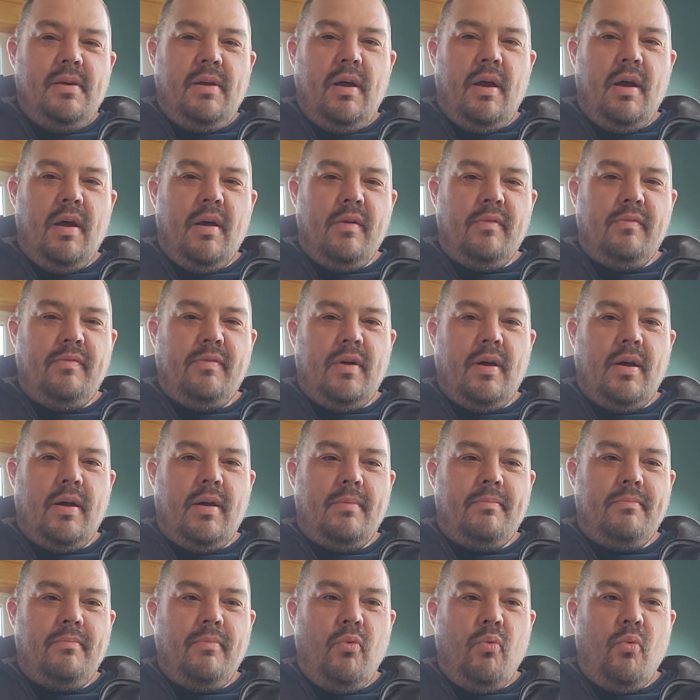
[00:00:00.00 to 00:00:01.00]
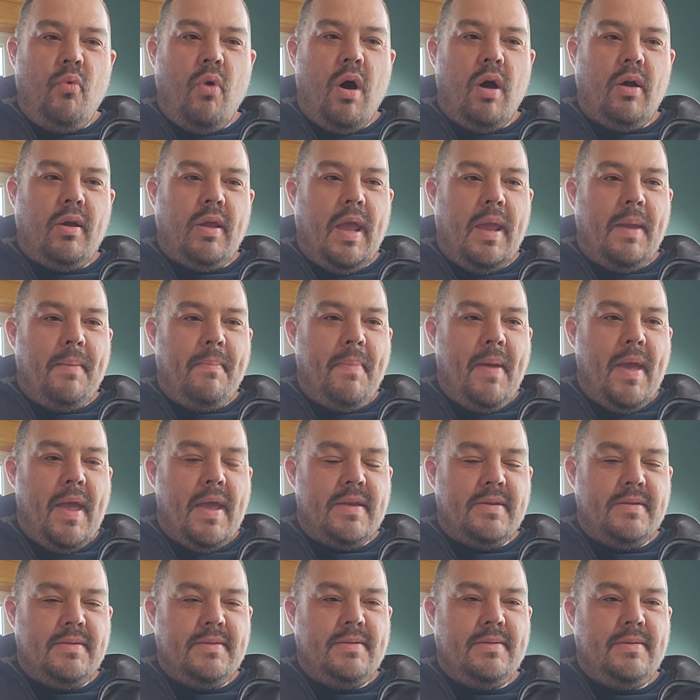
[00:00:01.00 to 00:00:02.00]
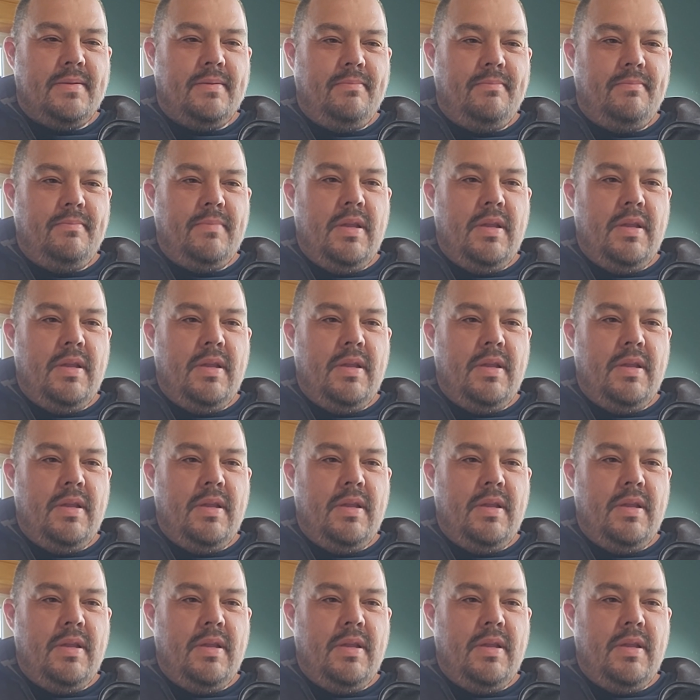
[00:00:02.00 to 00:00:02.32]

of walking bass.